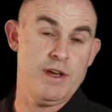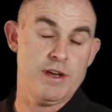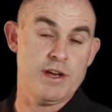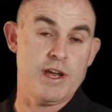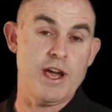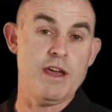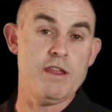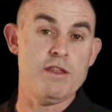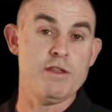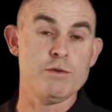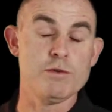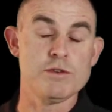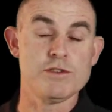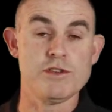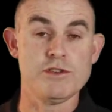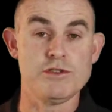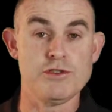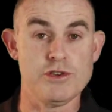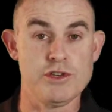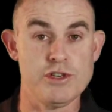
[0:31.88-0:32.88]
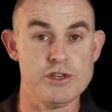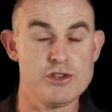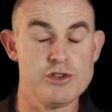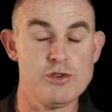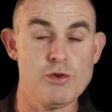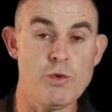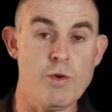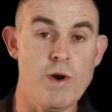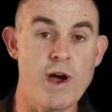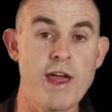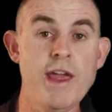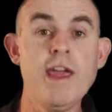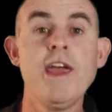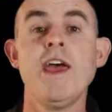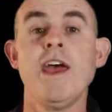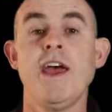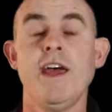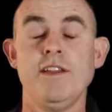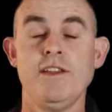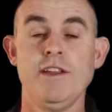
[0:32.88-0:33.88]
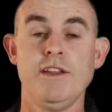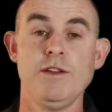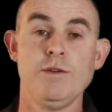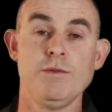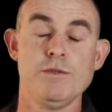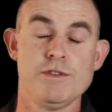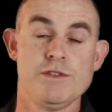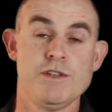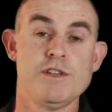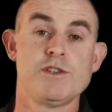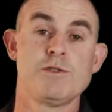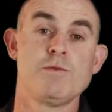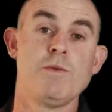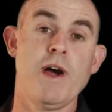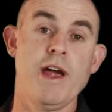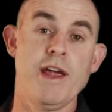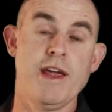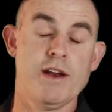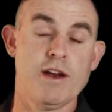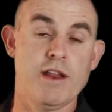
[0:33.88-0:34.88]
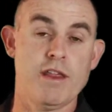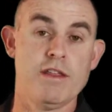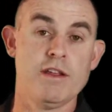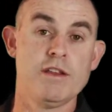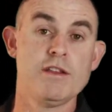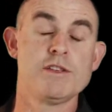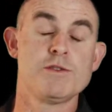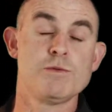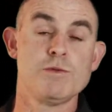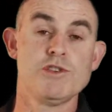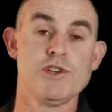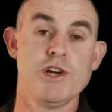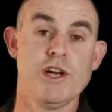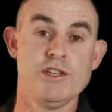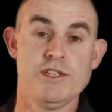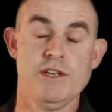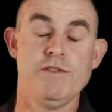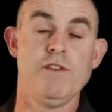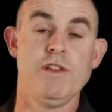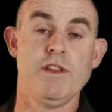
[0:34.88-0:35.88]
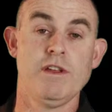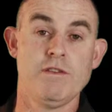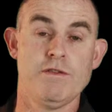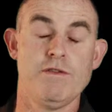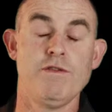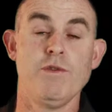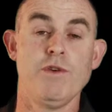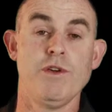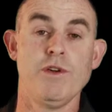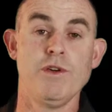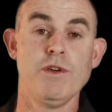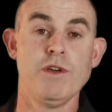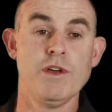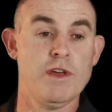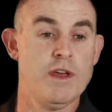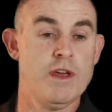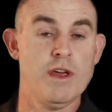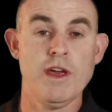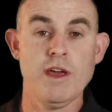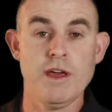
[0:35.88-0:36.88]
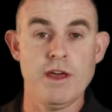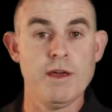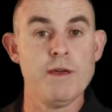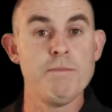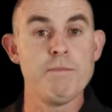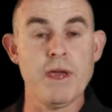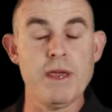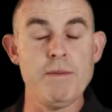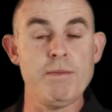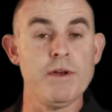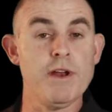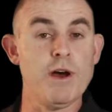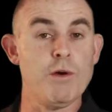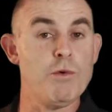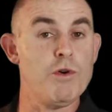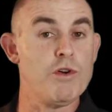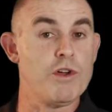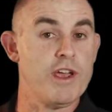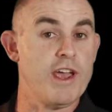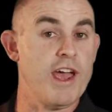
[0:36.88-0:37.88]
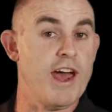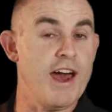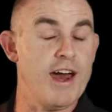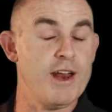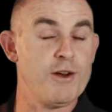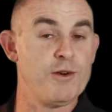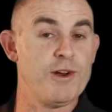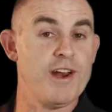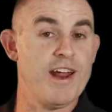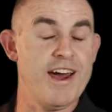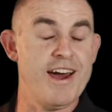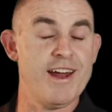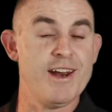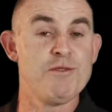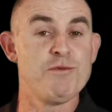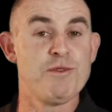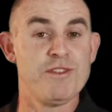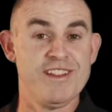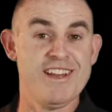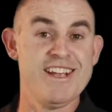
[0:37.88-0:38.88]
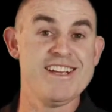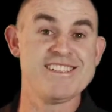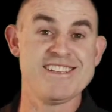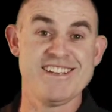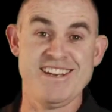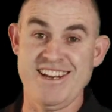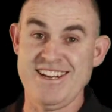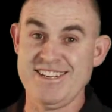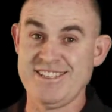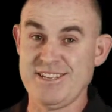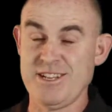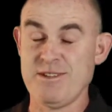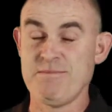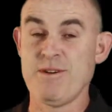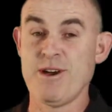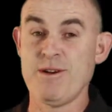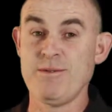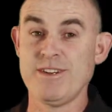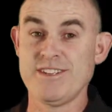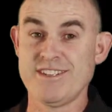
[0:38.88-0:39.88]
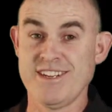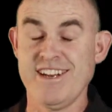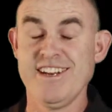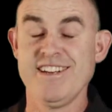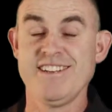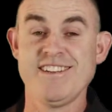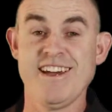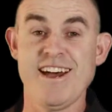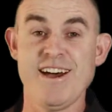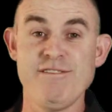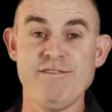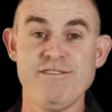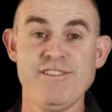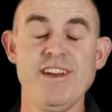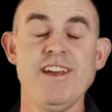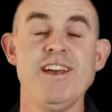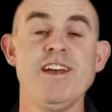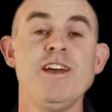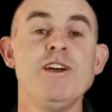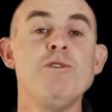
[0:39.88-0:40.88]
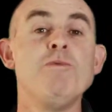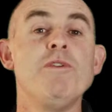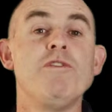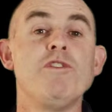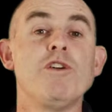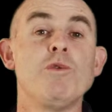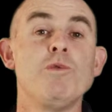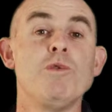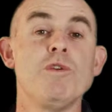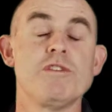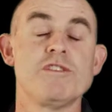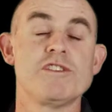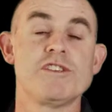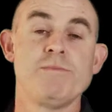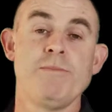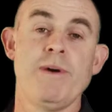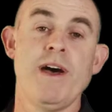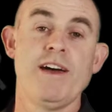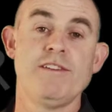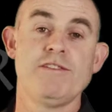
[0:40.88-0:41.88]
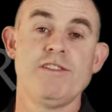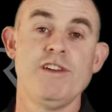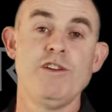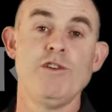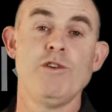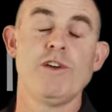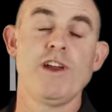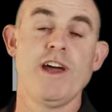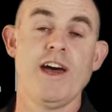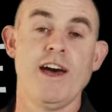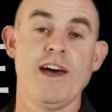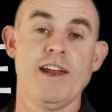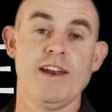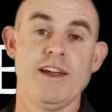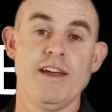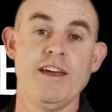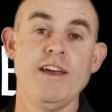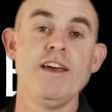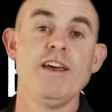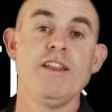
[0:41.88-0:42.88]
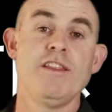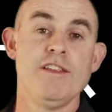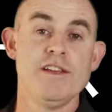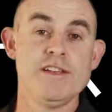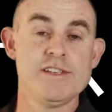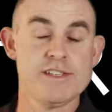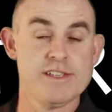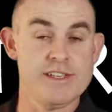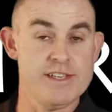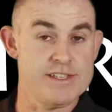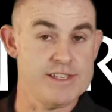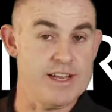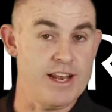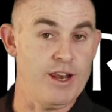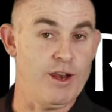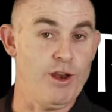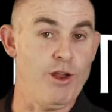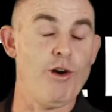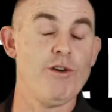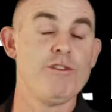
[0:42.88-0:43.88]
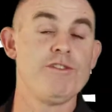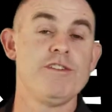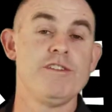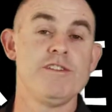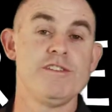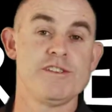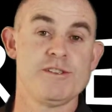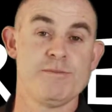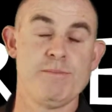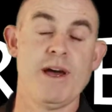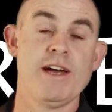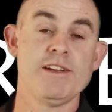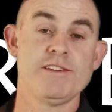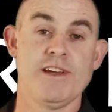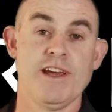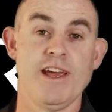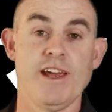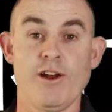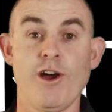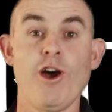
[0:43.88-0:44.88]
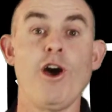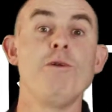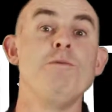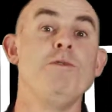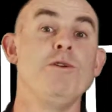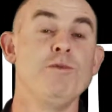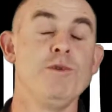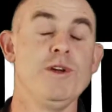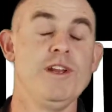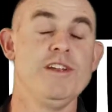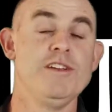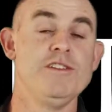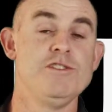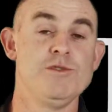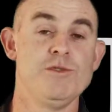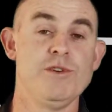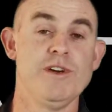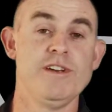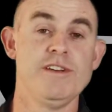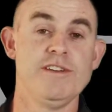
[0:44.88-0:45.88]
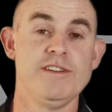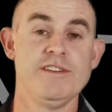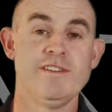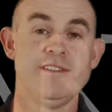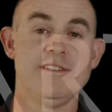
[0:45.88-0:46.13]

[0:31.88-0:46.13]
Okay, there is the traditional way, and then there is this way, and I think this will change everything for you. People are working harder and harder with less and less at the moment. It's getting tough. We've got to work smarter, not harder. This is a lot smarter, and I hope you really enjoy it.